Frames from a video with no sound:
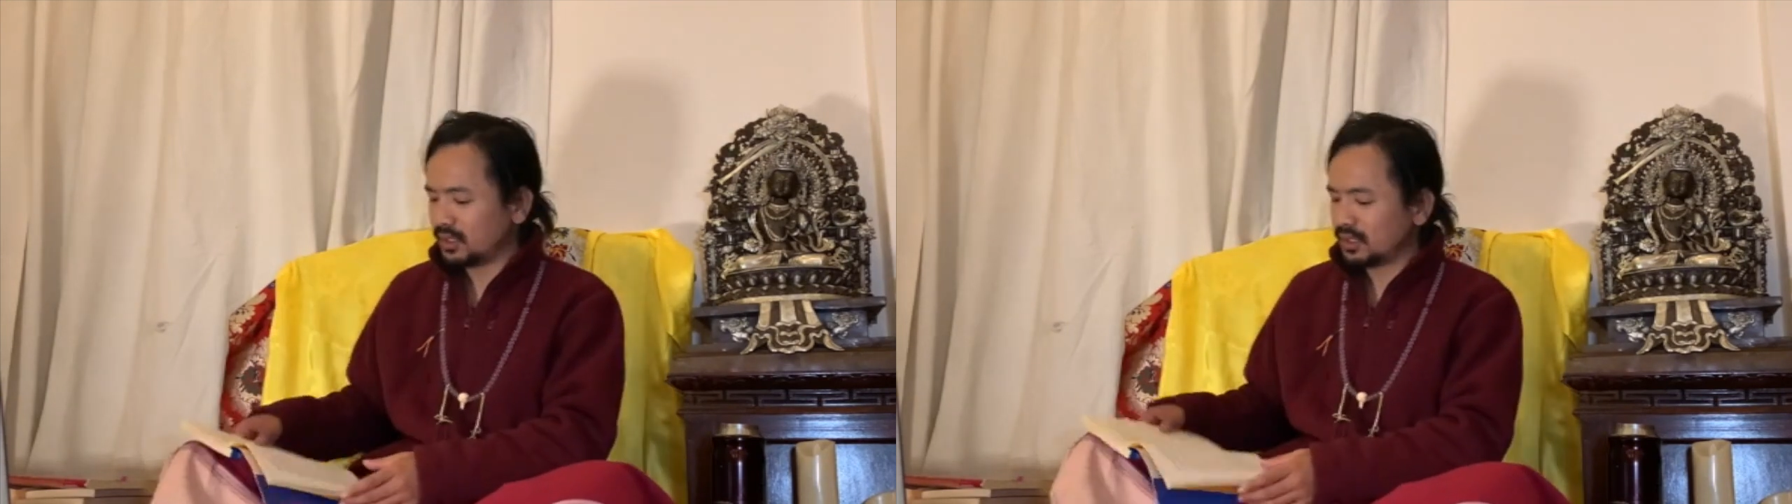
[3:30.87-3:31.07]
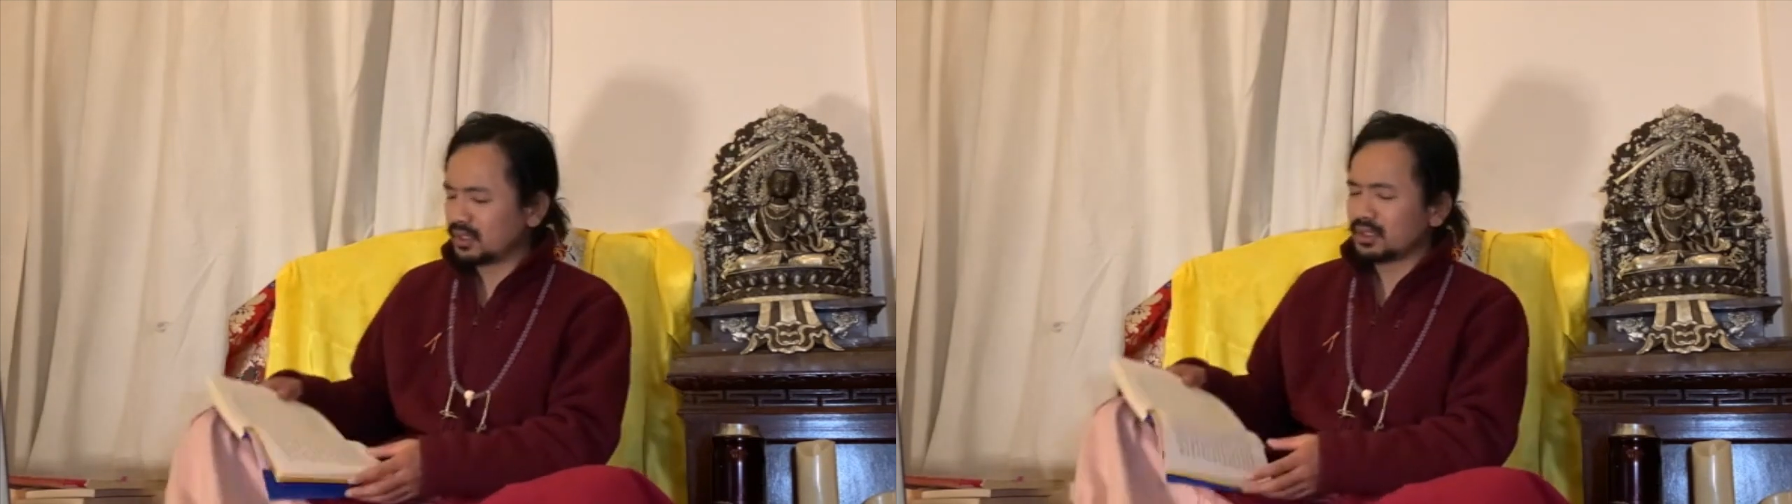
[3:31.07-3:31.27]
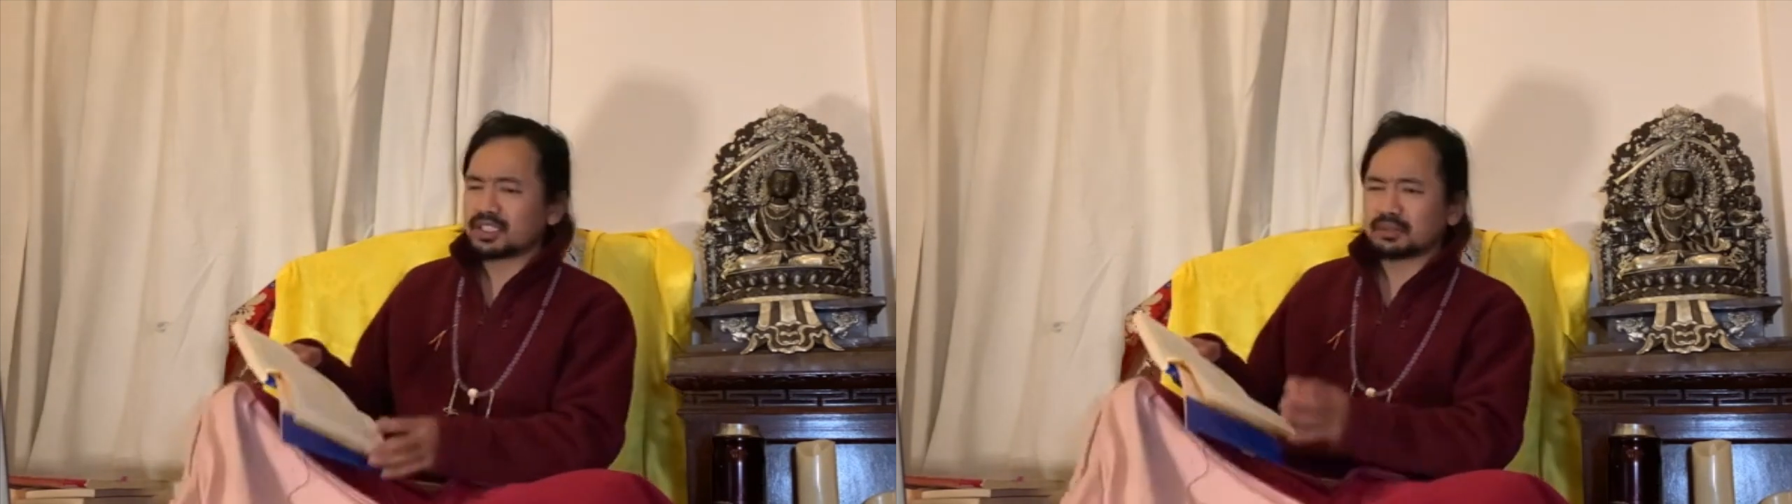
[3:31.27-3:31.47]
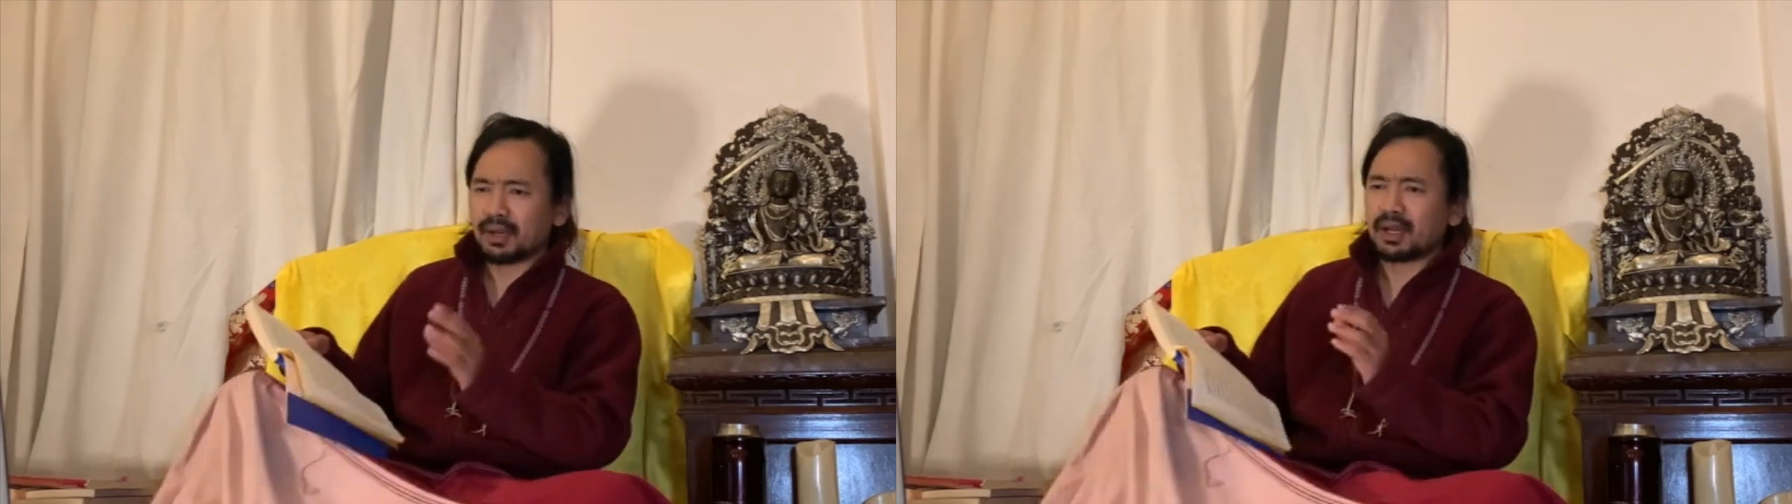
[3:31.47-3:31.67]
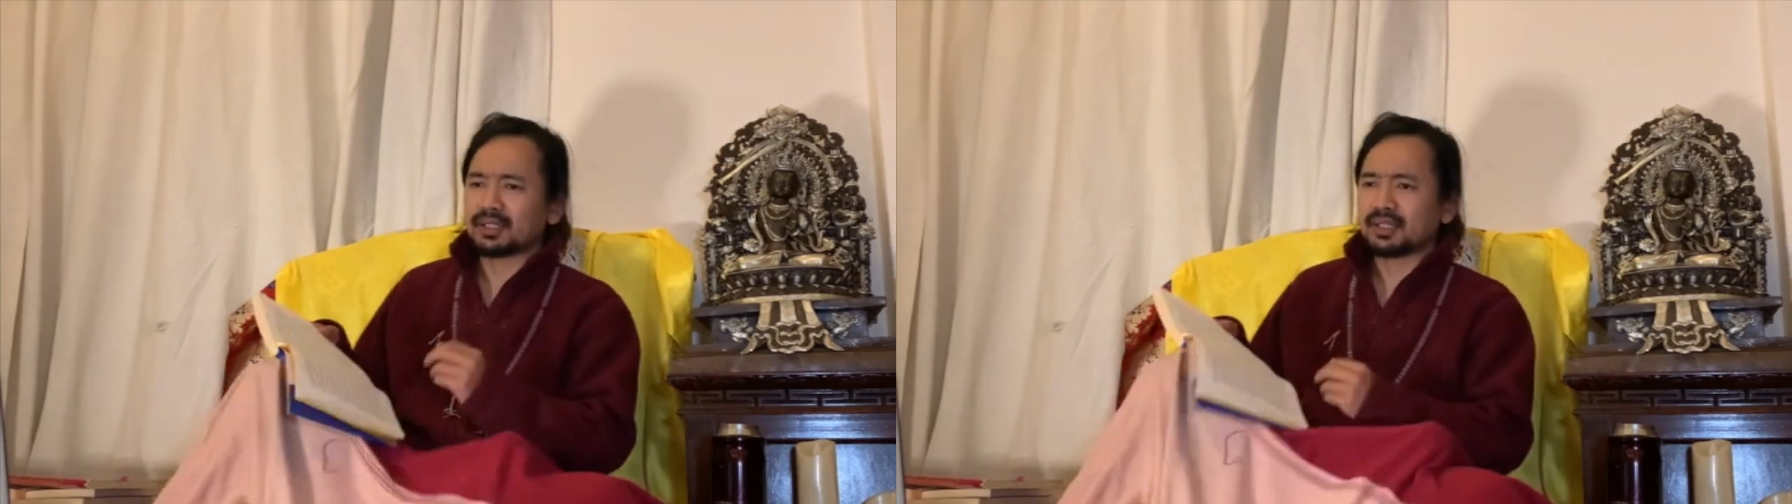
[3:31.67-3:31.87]
a little
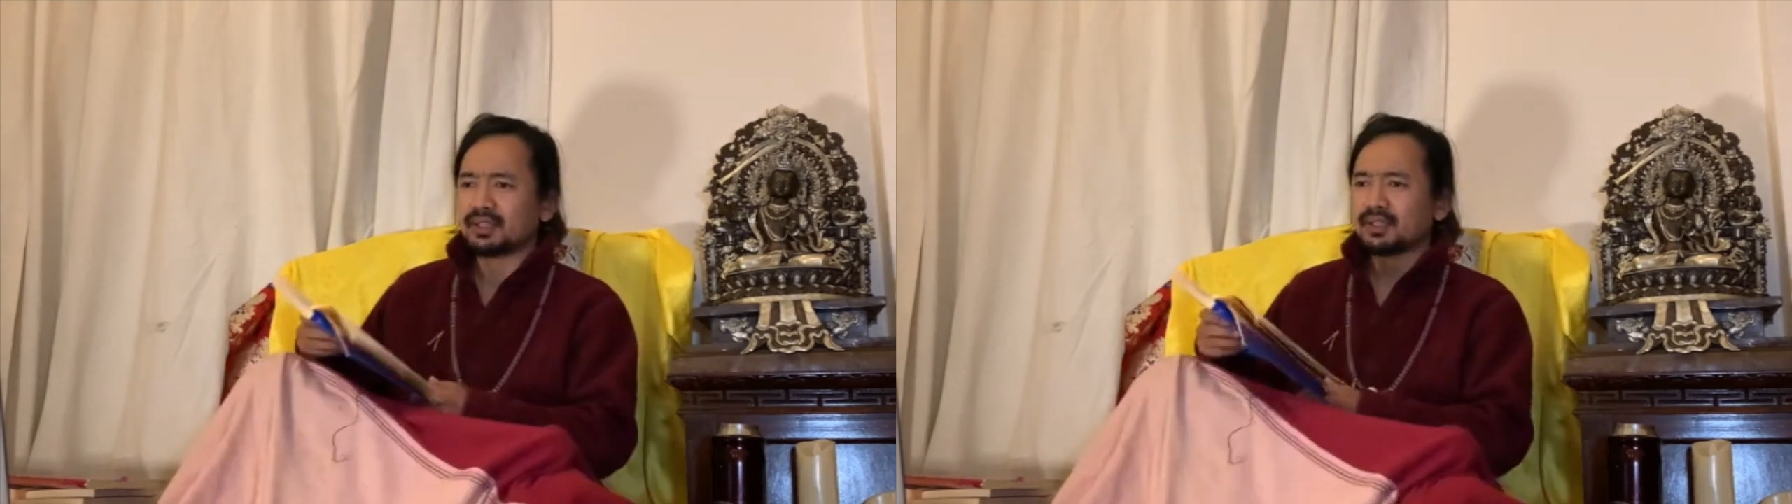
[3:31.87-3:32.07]
smarter.